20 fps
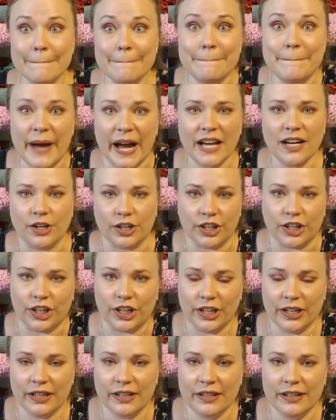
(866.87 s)

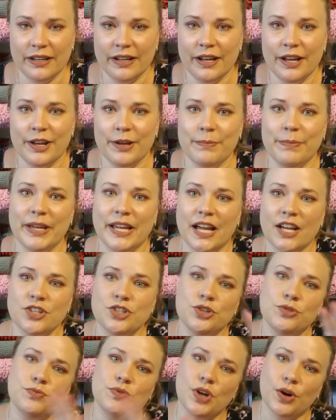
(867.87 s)
better,
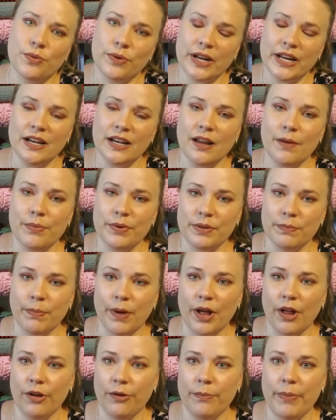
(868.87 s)
because you don't end up with
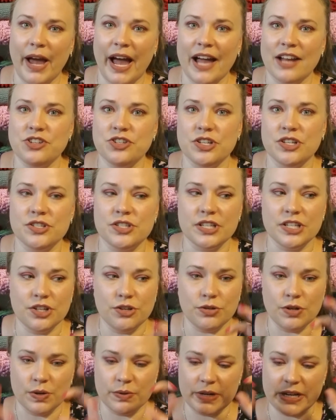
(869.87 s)
bald patches and
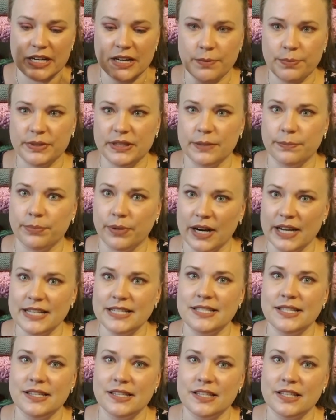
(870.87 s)
you don't end up with the
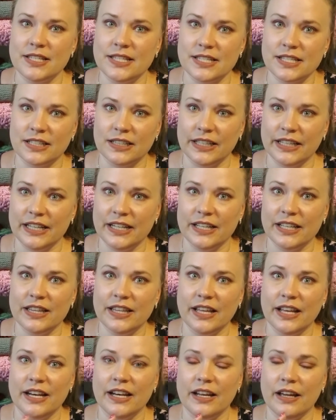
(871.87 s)
breaks in the stellina
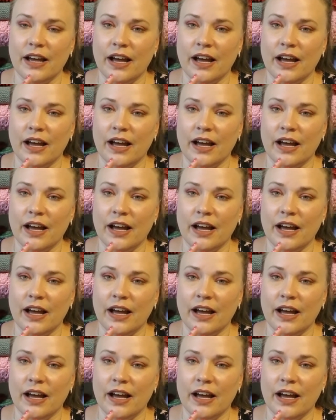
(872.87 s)
that